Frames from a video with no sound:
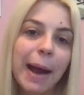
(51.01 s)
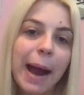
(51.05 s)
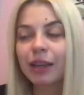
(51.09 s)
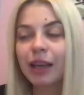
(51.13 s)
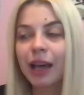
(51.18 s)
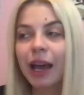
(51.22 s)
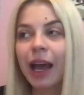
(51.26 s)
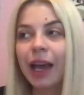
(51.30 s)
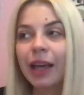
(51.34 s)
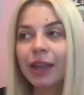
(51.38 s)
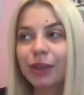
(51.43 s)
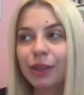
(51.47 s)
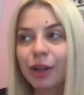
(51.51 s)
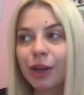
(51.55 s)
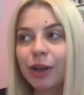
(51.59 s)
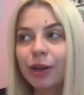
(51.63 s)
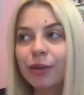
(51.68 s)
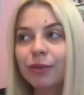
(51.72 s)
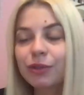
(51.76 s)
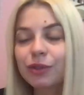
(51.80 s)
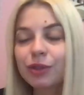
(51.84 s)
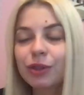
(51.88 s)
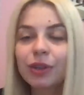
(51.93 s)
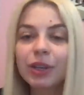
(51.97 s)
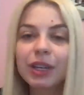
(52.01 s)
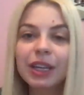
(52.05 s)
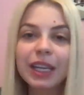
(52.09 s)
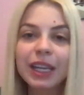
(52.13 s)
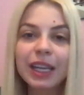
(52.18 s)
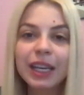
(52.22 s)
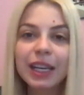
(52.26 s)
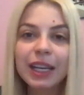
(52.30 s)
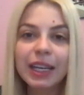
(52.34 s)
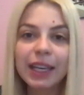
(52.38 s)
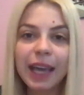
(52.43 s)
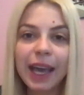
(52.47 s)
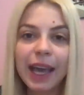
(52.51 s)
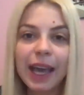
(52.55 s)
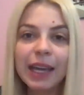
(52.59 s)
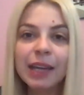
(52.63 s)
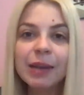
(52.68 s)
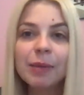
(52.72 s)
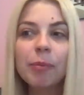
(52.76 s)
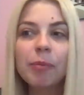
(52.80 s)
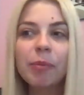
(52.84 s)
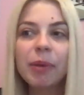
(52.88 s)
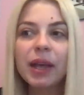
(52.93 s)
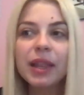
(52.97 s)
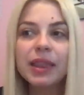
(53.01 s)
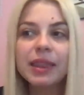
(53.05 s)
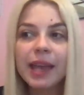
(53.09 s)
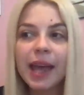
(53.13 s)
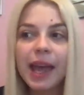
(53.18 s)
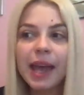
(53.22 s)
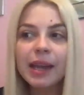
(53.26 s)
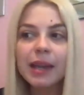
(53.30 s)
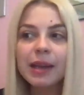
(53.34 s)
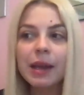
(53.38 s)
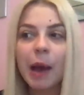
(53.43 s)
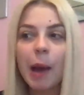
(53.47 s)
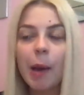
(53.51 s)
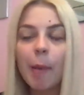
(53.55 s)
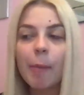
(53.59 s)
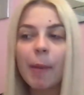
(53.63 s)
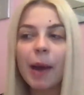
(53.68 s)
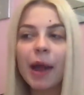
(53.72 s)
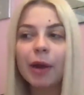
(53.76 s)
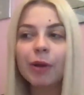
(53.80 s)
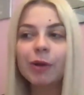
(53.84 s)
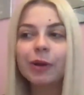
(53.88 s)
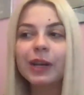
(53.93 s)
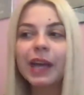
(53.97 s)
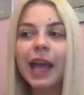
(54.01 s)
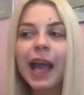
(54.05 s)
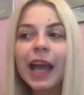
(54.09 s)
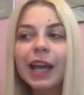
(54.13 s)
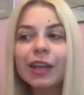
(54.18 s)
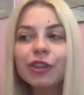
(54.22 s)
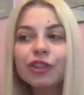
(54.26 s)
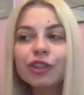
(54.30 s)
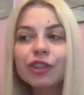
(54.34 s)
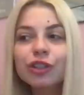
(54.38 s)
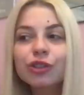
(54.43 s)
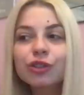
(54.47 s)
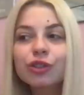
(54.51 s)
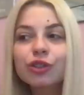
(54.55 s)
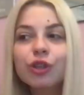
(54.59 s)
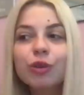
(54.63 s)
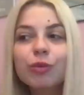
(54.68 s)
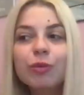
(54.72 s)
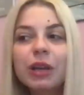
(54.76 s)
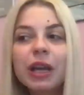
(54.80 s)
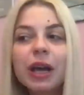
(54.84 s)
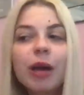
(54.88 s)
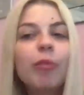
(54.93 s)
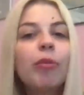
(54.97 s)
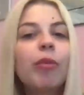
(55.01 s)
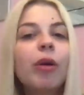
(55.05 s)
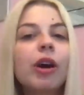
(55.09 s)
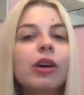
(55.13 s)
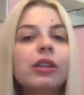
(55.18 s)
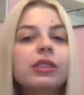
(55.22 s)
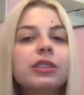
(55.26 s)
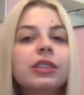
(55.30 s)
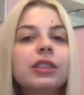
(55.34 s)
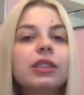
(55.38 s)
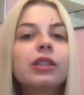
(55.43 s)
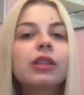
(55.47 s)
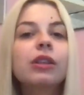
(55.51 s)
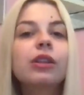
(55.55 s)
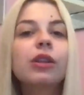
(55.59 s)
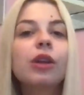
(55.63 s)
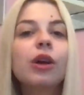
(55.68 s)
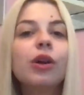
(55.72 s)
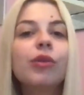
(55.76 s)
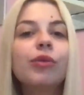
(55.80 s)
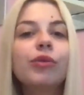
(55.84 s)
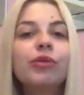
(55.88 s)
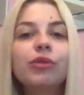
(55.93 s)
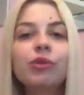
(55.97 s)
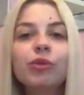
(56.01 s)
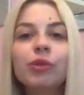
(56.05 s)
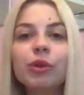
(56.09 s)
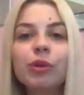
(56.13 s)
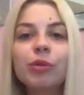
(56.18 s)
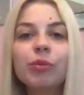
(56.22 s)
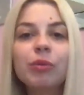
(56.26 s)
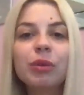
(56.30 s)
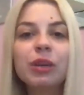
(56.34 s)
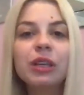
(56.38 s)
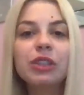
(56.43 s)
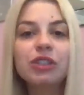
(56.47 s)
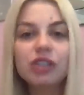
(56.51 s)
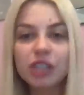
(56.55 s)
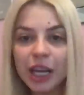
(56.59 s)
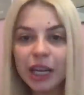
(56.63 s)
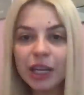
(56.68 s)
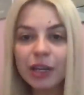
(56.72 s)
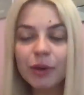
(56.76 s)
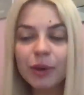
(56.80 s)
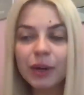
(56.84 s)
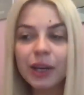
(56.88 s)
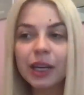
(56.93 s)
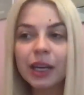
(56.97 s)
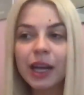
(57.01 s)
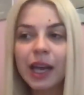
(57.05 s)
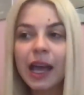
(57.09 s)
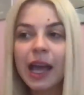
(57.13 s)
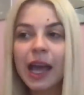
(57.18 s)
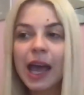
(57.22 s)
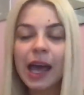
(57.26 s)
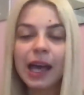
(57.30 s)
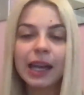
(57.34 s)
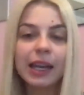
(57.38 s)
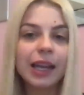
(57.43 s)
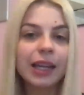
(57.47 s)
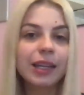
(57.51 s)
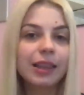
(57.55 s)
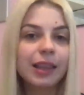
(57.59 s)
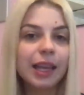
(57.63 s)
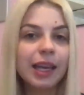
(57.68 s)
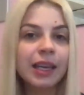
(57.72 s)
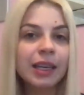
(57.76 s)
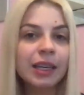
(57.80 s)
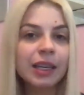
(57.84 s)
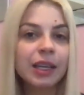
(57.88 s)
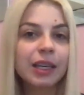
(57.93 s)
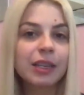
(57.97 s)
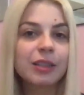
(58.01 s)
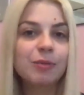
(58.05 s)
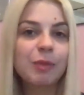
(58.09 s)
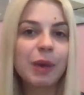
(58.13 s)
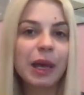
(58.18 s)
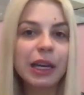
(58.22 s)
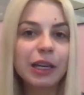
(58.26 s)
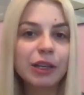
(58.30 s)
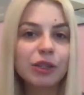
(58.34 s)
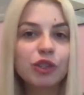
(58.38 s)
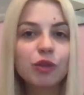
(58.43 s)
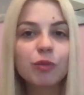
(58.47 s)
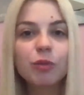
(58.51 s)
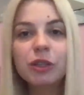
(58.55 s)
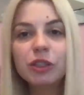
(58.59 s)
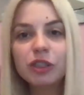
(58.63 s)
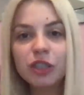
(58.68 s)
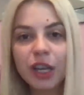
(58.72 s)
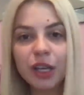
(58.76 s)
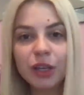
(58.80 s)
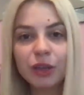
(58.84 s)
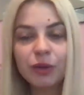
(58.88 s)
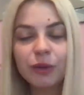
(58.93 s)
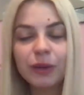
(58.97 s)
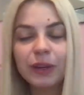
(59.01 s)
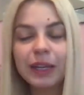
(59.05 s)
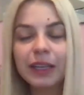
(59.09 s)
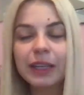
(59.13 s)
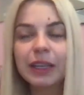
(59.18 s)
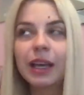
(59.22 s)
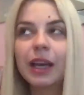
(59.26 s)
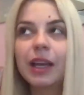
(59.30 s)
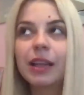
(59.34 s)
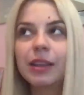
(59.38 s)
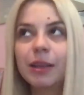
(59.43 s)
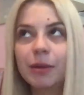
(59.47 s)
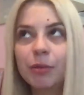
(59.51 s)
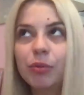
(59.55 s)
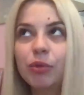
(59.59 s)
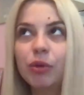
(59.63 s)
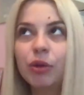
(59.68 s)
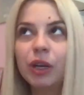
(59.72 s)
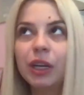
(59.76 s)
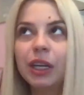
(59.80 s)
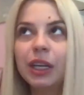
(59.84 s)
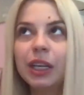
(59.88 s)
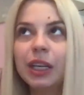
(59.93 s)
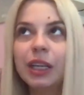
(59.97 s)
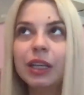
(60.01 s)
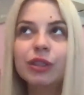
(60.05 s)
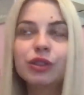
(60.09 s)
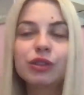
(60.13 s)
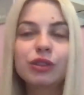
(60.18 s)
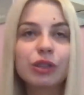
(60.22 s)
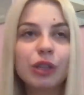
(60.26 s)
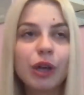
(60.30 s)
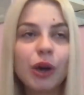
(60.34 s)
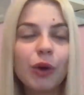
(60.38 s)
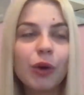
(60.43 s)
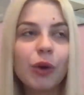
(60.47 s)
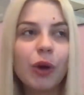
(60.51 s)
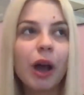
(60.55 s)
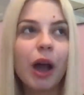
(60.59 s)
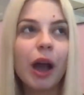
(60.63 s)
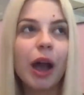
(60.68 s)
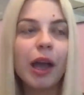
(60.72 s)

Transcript: I thought of shooting it again, but then my reaction to me unboxing the clothes wouldn't be genuine, and I think it's better to be genuine than pretty, so I